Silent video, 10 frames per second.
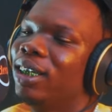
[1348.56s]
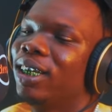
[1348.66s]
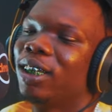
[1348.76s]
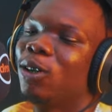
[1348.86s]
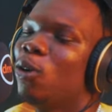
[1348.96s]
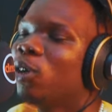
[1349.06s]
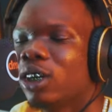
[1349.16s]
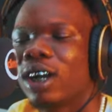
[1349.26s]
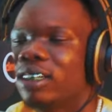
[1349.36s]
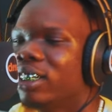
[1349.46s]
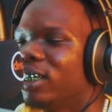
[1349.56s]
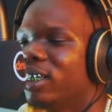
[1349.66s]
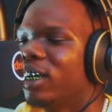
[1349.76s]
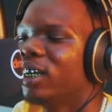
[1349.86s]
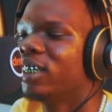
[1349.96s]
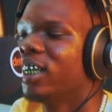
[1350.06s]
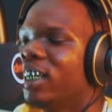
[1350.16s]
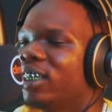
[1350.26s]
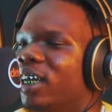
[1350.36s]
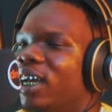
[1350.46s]
He does all the content that I that
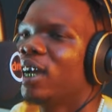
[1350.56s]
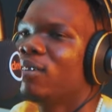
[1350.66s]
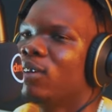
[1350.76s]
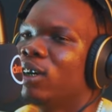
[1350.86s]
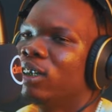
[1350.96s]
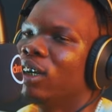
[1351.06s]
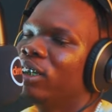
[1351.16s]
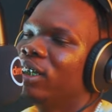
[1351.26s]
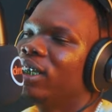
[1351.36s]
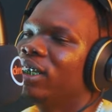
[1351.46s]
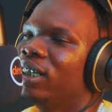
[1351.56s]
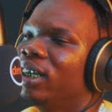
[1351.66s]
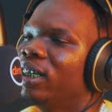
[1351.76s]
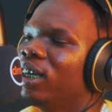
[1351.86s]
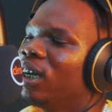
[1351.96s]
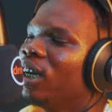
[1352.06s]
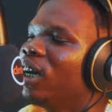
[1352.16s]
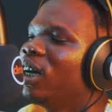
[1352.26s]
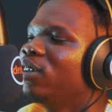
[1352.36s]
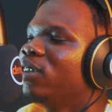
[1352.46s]
I, that I have on on the internet.
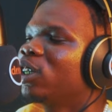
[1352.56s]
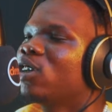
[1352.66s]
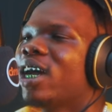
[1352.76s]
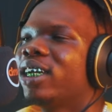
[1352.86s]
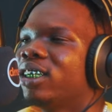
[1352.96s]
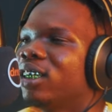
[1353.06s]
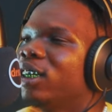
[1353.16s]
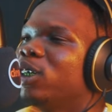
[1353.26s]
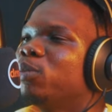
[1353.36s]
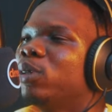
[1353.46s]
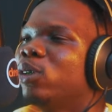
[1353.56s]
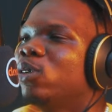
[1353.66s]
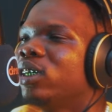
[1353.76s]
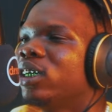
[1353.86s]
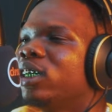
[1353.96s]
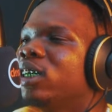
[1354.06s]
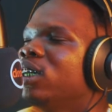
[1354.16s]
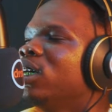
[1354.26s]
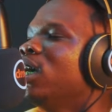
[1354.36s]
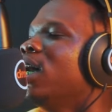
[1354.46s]
Um, there's Christer, he's a producer.
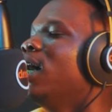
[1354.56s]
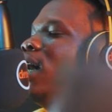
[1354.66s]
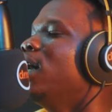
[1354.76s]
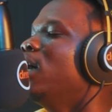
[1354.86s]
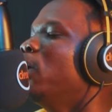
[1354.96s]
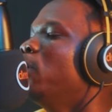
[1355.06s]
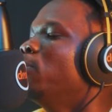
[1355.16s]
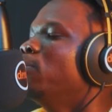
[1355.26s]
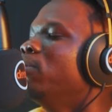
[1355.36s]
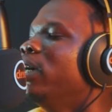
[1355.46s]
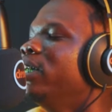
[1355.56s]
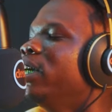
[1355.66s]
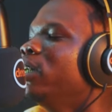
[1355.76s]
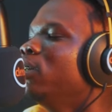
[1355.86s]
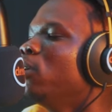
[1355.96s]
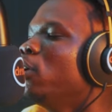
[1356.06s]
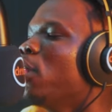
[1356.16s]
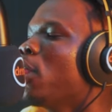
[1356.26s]
Um, and then